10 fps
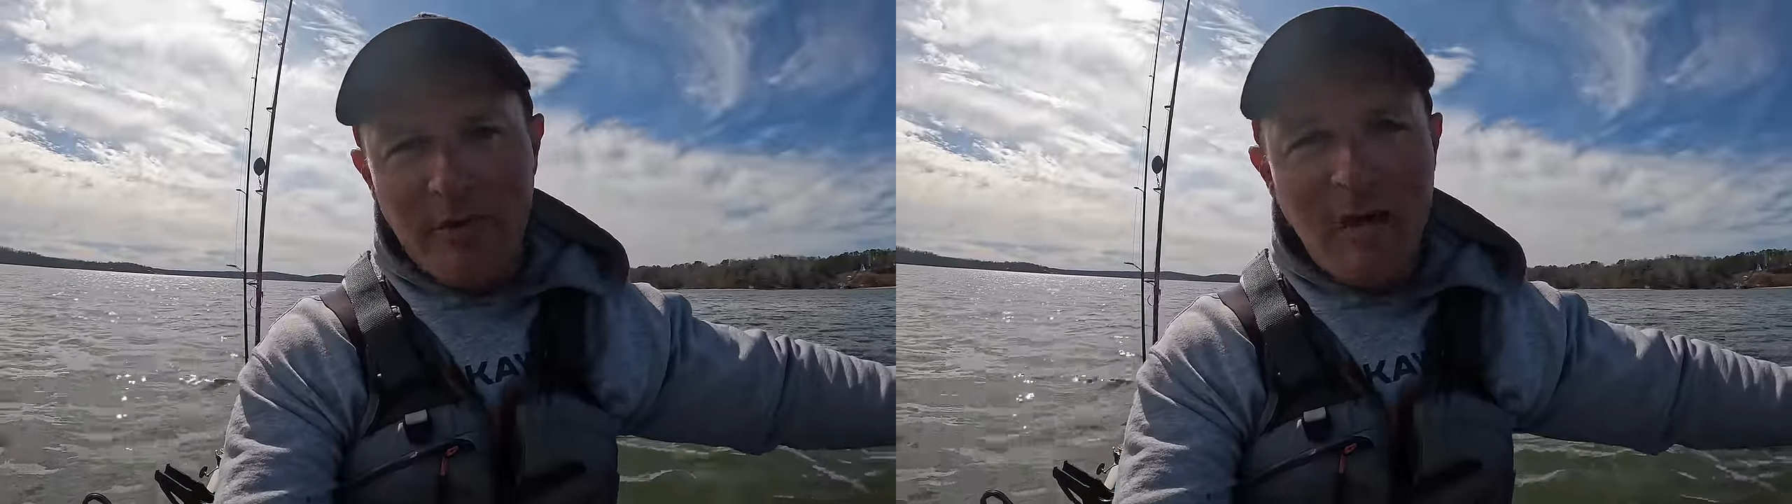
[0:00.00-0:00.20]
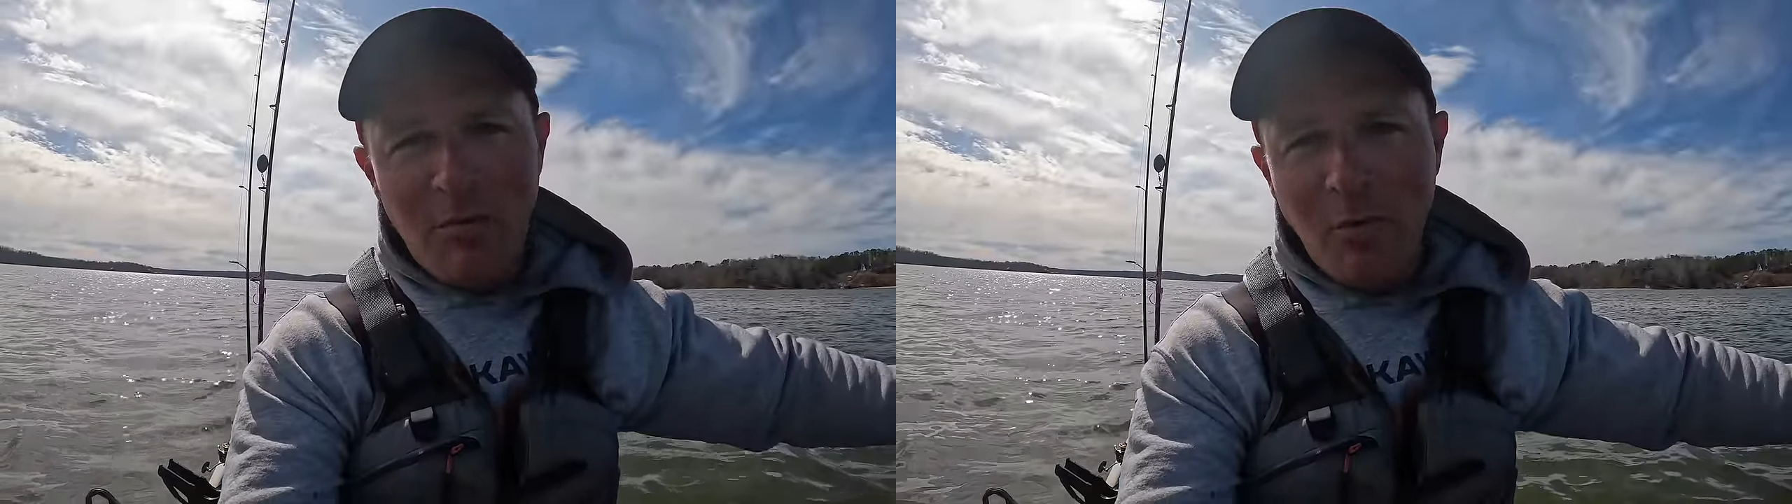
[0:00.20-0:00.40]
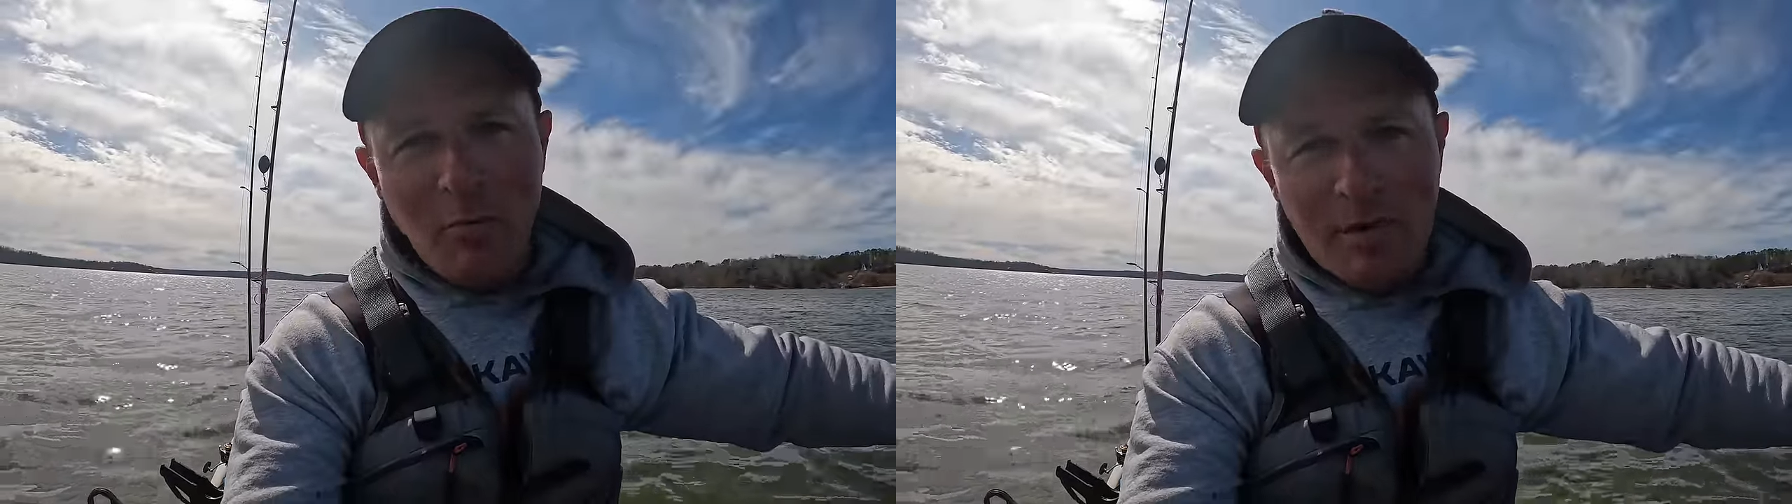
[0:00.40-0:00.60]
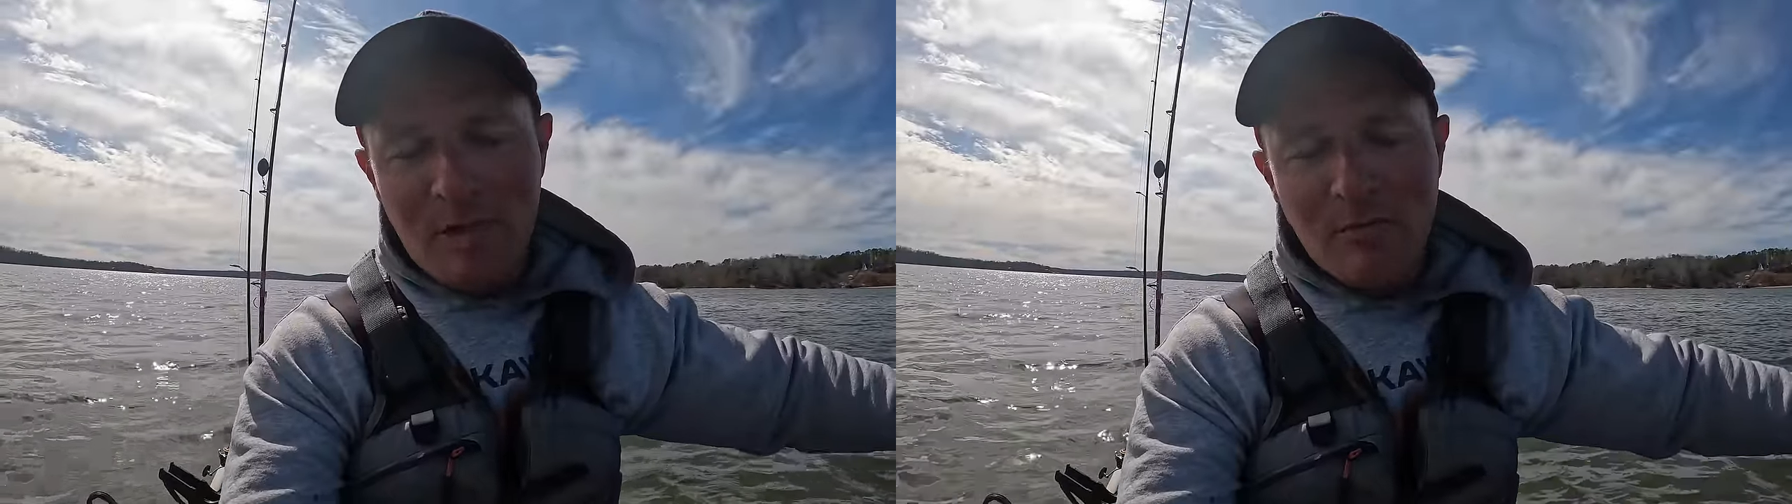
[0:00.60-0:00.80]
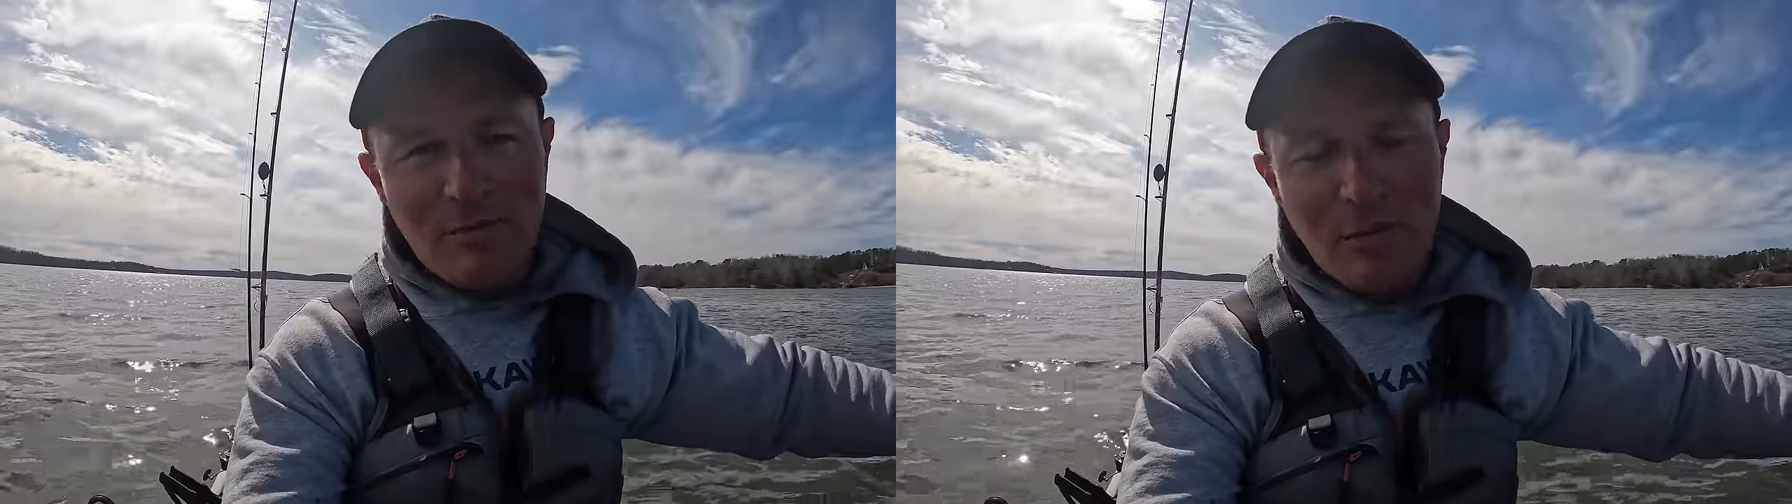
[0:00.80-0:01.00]
that I'm gonna be
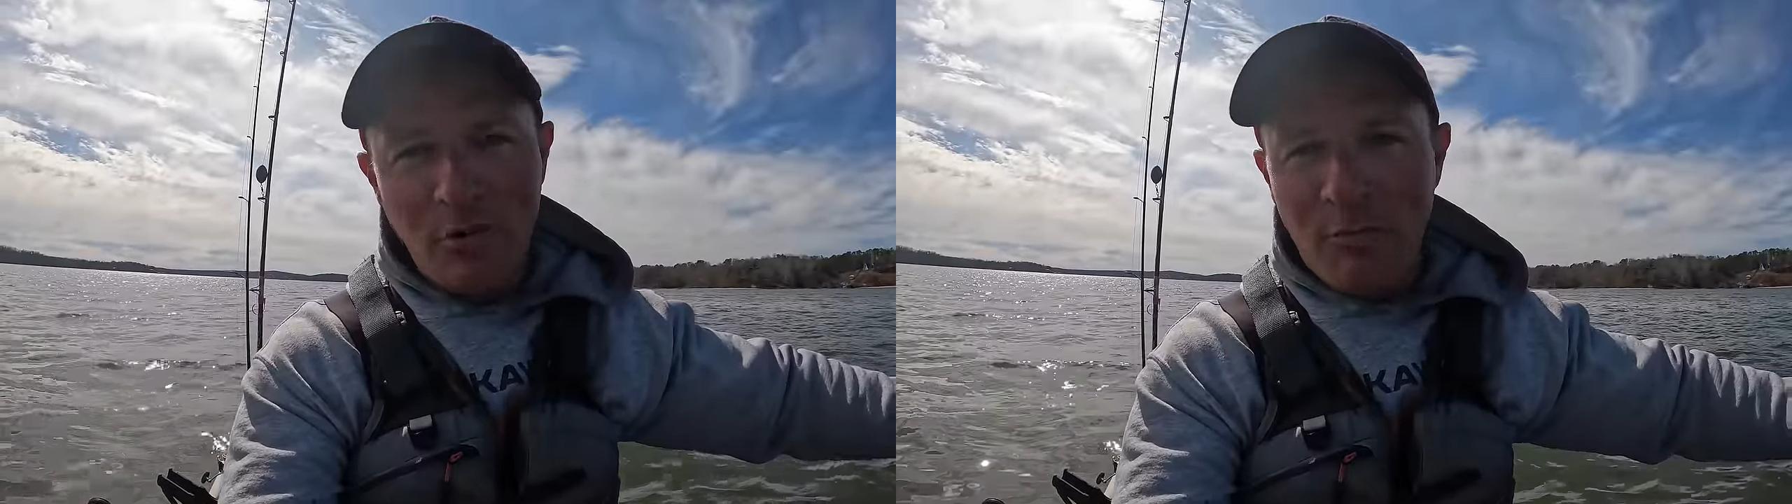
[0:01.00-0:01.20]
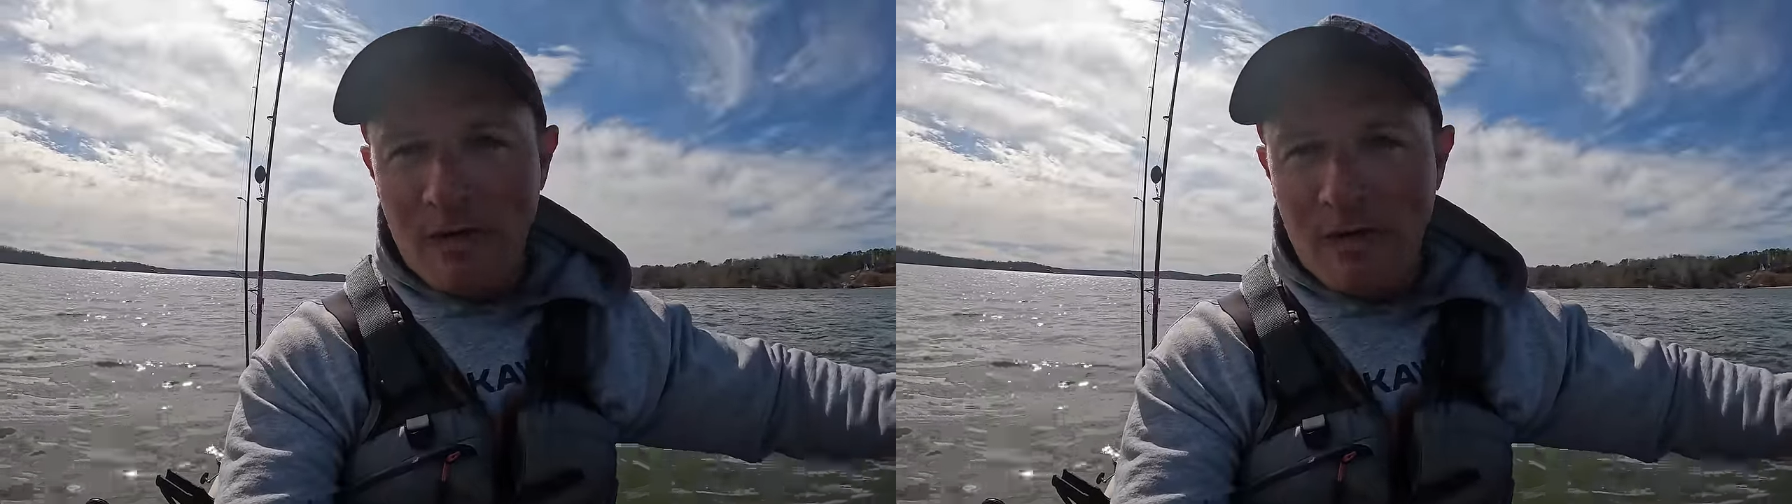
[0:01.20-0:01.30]
able to do it.